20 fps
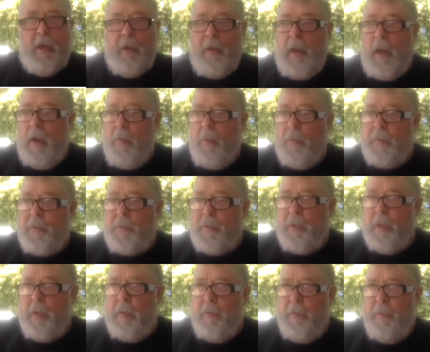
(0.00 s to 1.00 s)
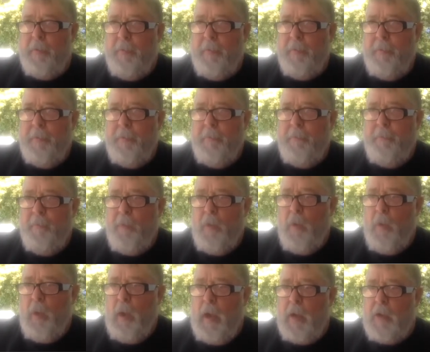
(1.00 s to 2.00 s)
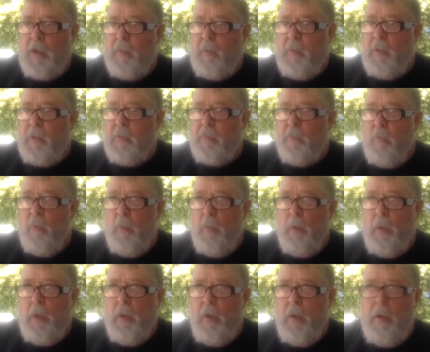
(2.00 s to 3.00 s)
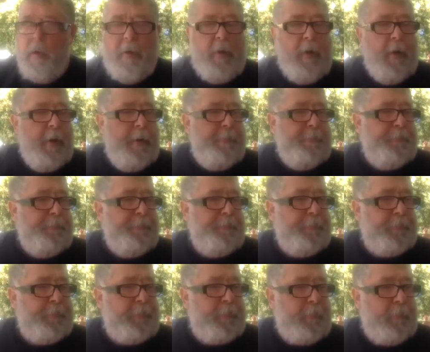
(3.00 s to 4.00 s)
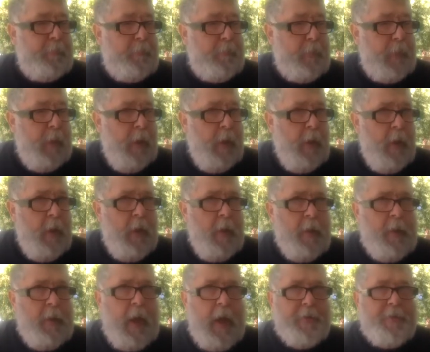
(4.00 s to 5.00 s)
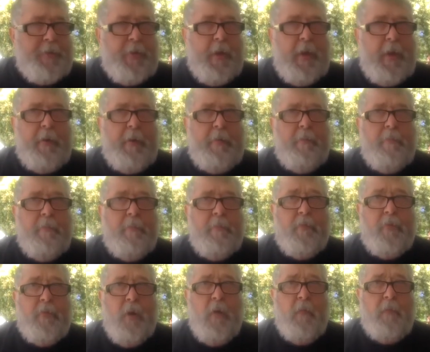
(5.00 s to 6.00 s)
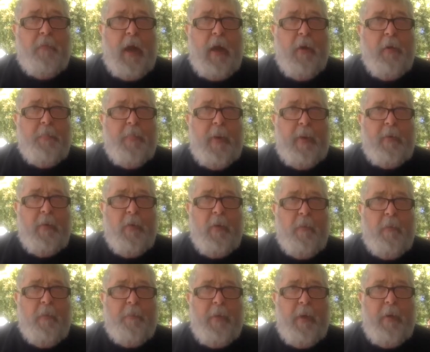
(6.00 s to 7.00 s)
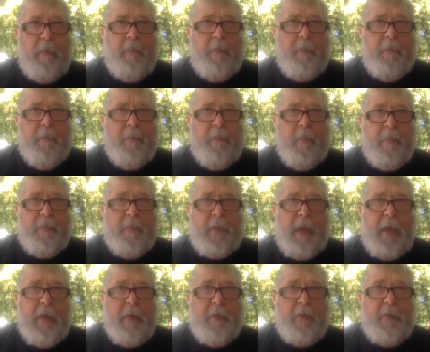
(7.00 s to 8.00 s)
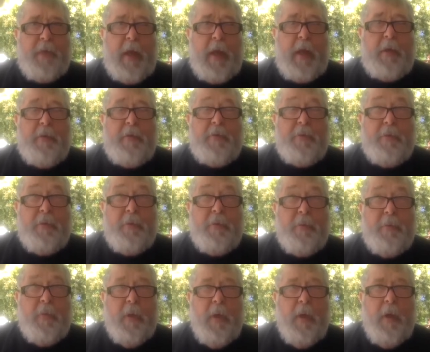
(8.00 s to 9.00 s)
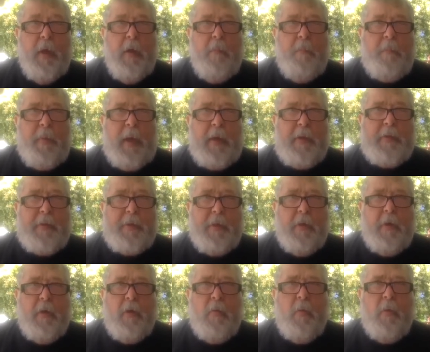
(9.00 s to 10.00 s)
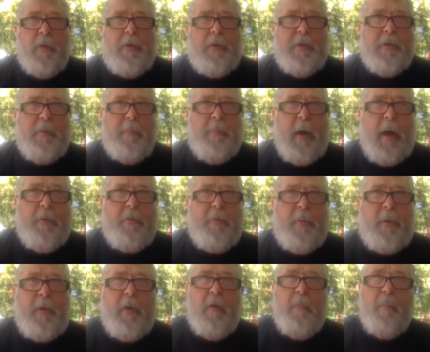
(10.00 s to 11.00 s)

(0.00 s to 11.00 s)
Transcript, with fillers: Yeah, I was, uh, you were asking me just before we got on. Um, yesterday, drove down with my girlfriend from San Jose to Big Sur, which is about 300